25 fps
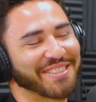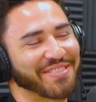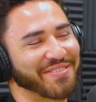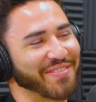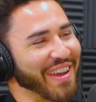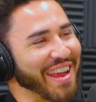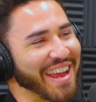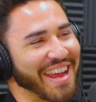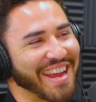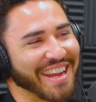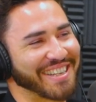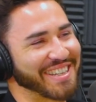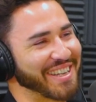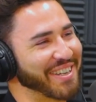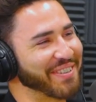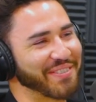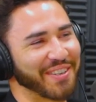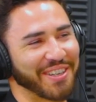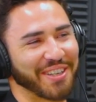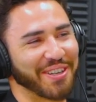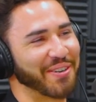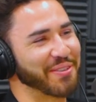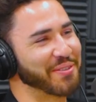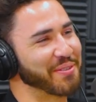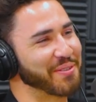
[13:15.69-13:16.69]
This is facts.
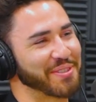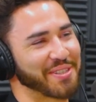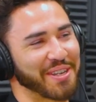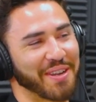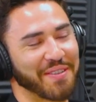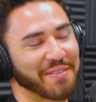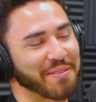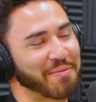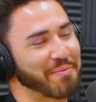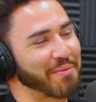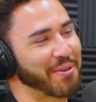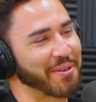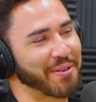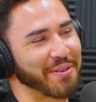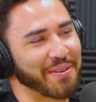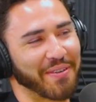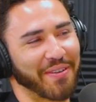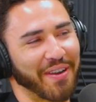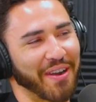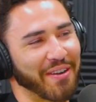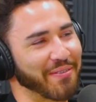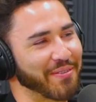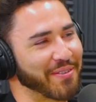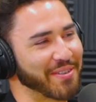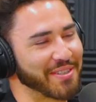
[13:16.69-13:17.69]
Everybody going through something, bro.
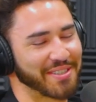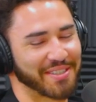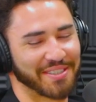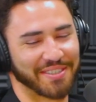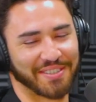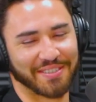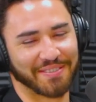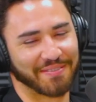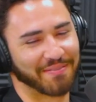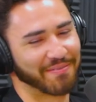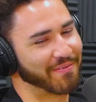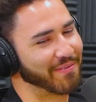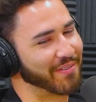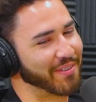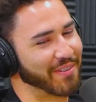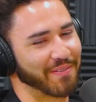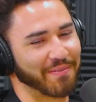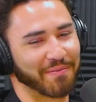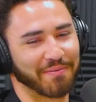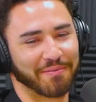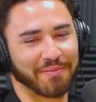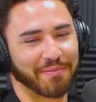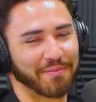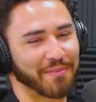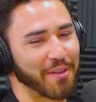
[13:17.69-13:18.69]
Yeah. Everyone's
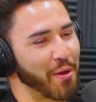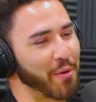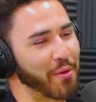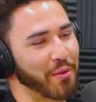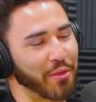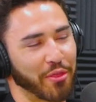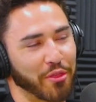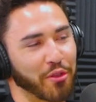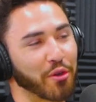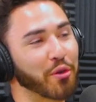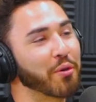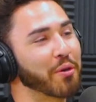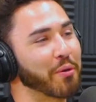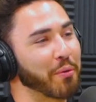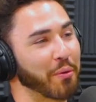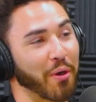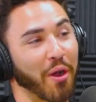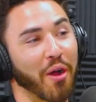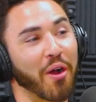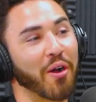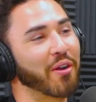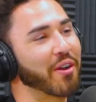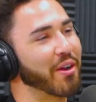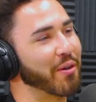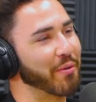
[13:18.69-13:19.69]
going through it. We're
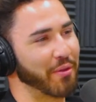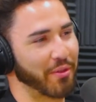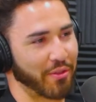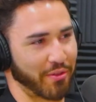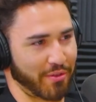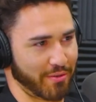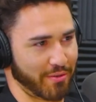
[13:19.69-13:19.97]
all going